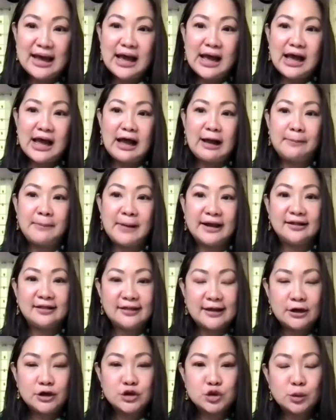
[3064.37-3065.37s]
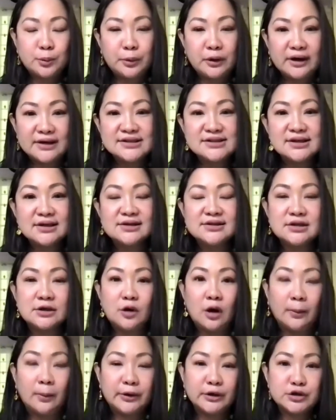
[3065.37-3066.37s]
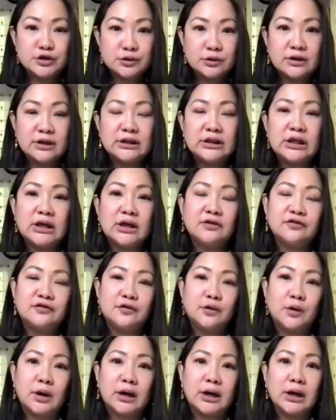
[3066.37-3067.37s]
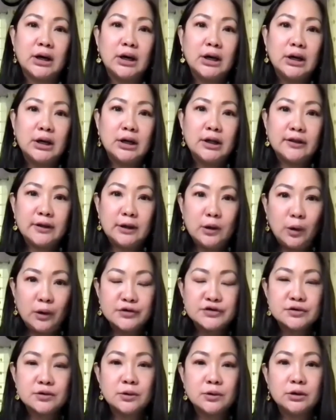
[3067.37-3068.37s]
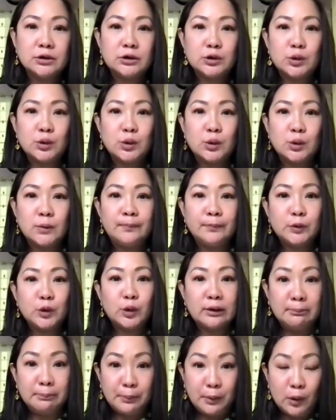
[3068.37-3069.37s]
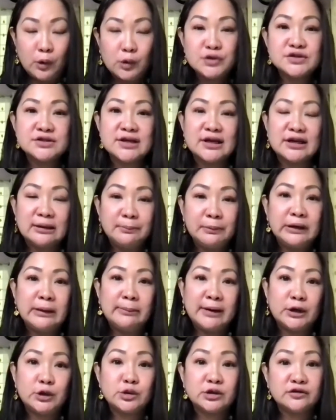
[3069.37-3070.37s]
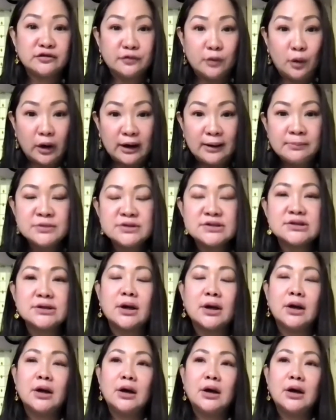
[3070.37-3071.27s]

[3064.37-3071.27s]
I think due process and opportunity for the law school to impose and implement reforms